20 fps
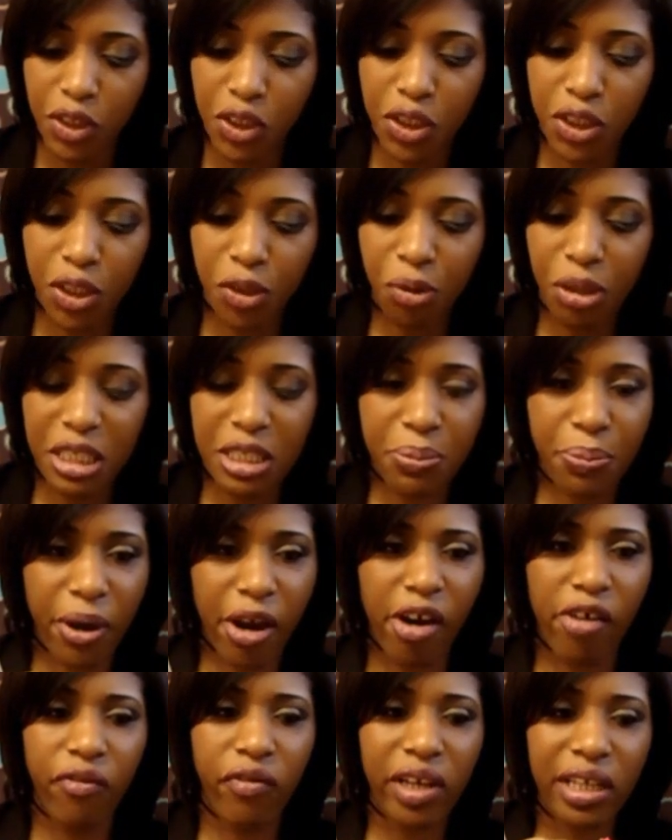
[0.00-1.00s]
shoe is
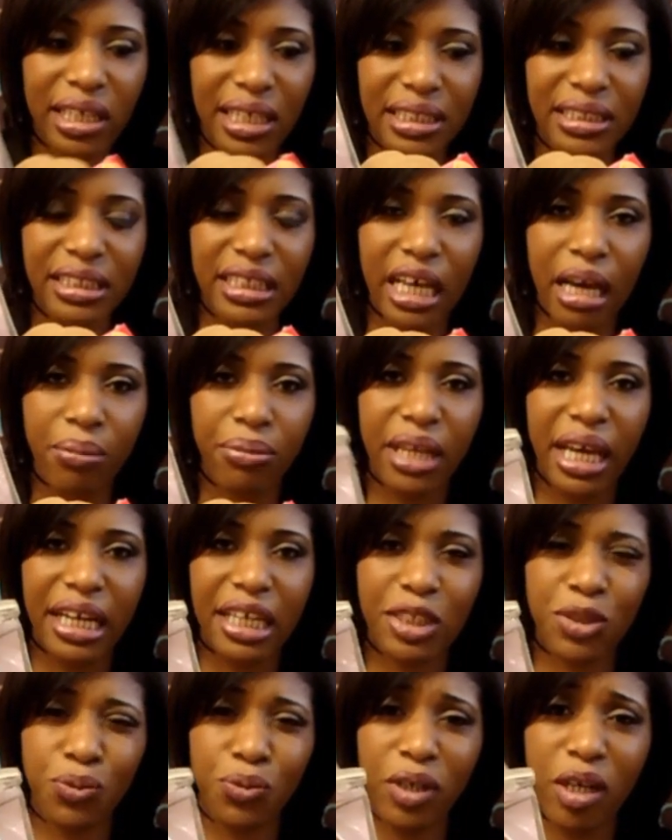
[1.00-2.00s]
perfect except that
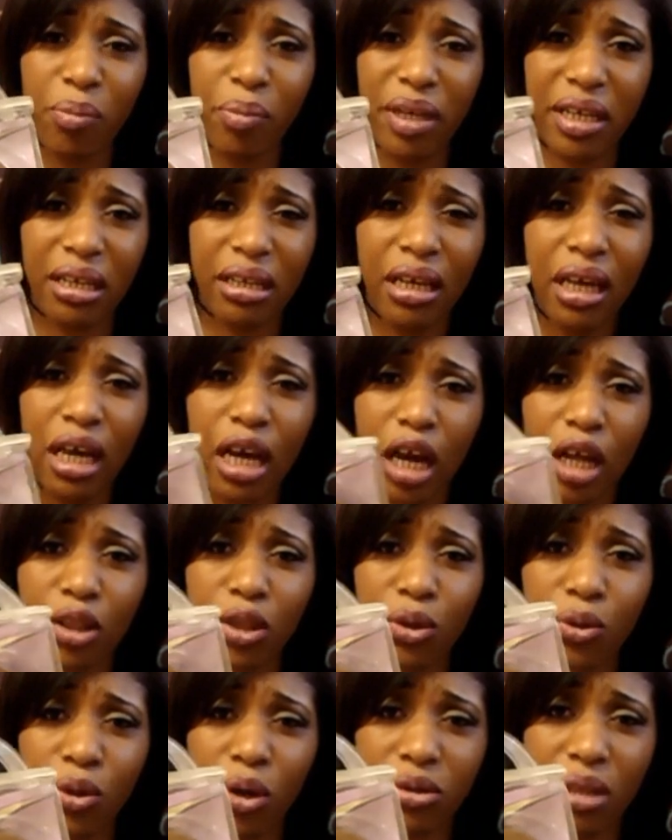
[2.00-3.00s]
it's rubbing a
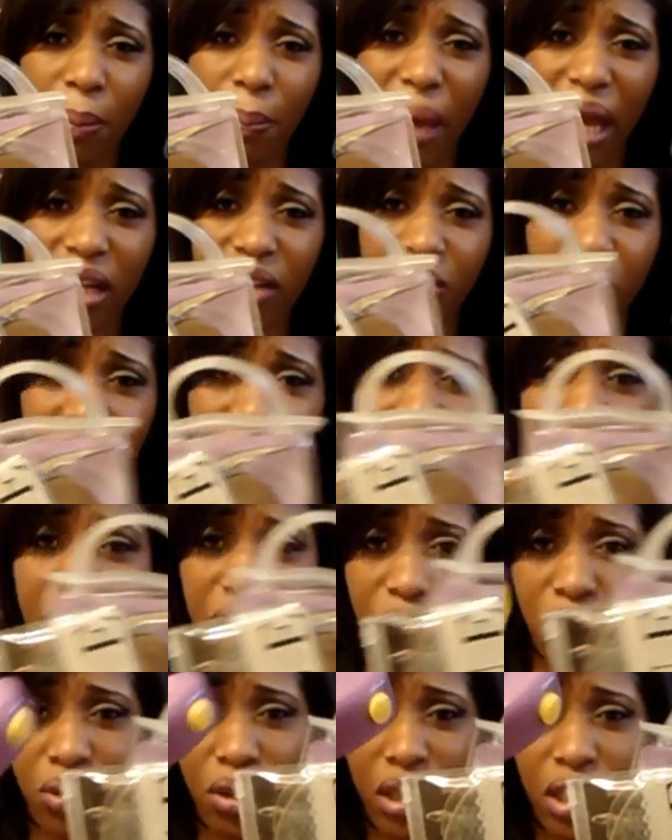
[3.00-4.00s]
little on the back of your
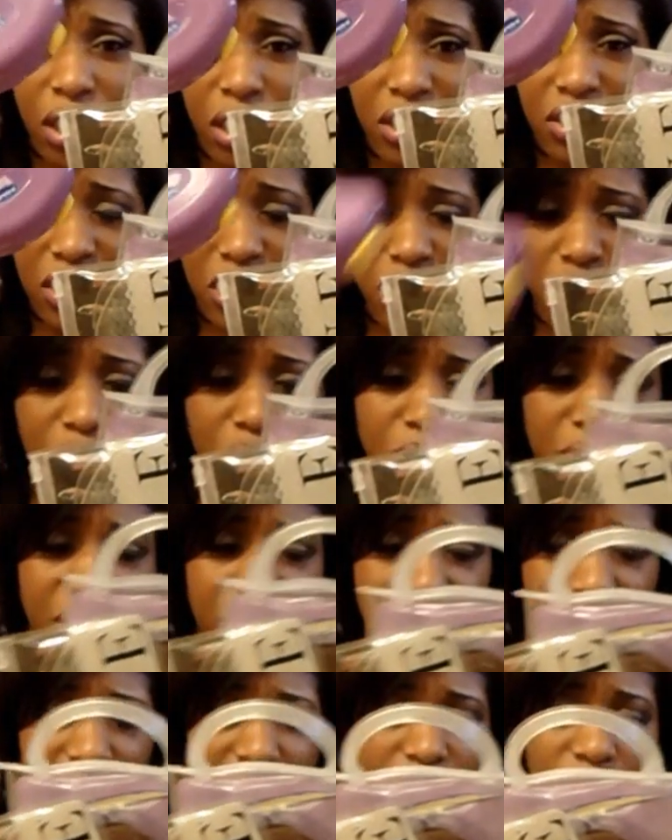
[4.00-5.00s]
heel, just use
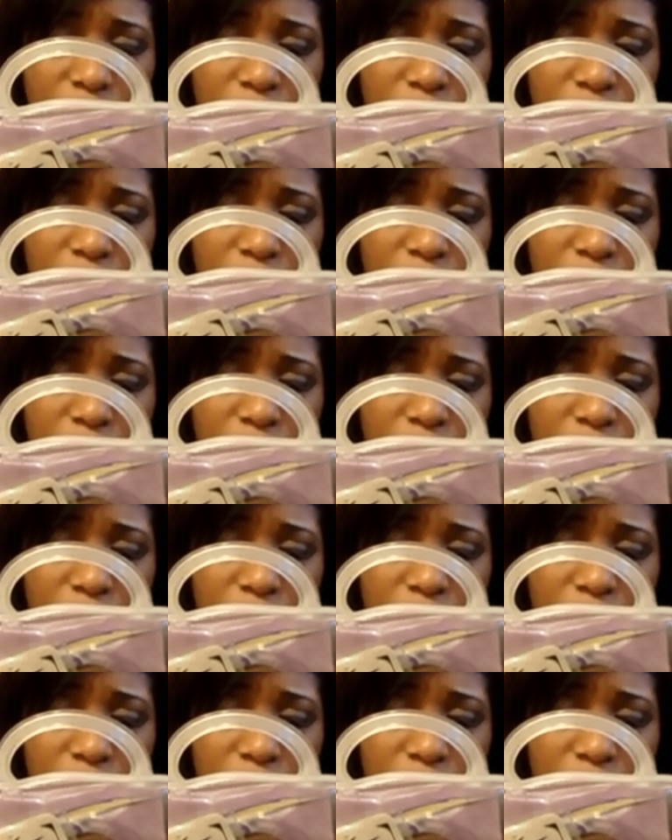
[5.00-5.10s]
this.